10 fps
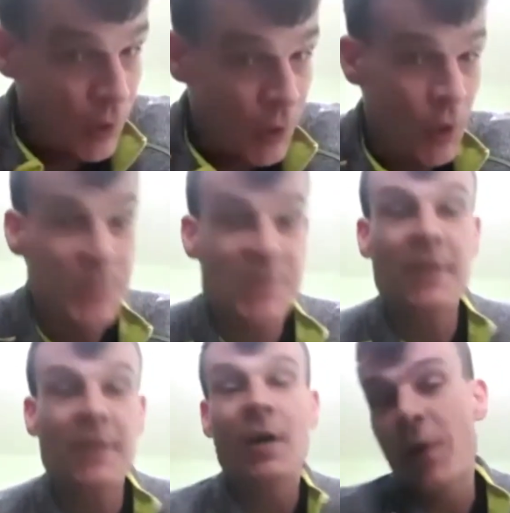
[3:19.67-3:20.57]
I'm still
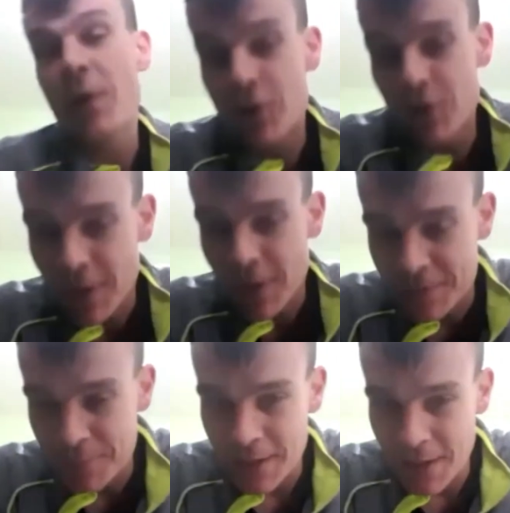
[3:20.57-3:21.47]
not where I want to
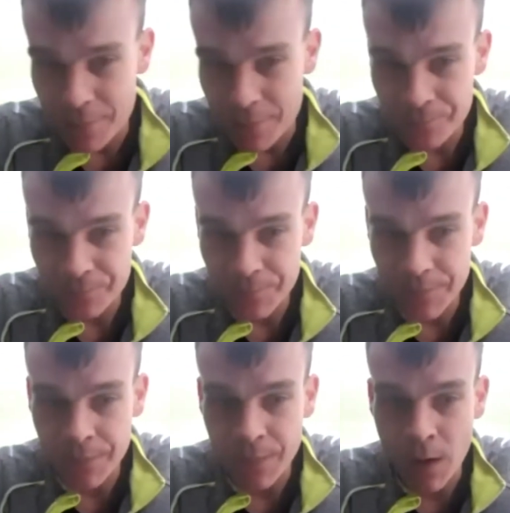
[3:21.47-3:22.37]
be yet,
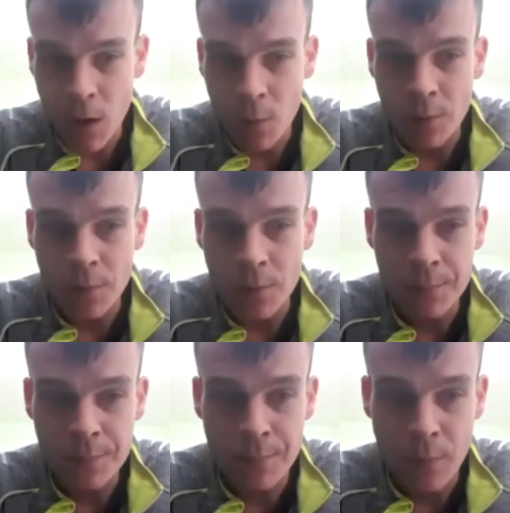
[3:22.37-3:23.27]
you know,
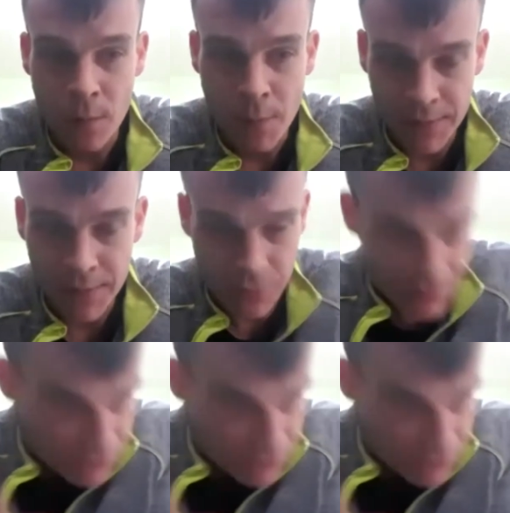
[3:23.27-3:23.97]
but I'm on the right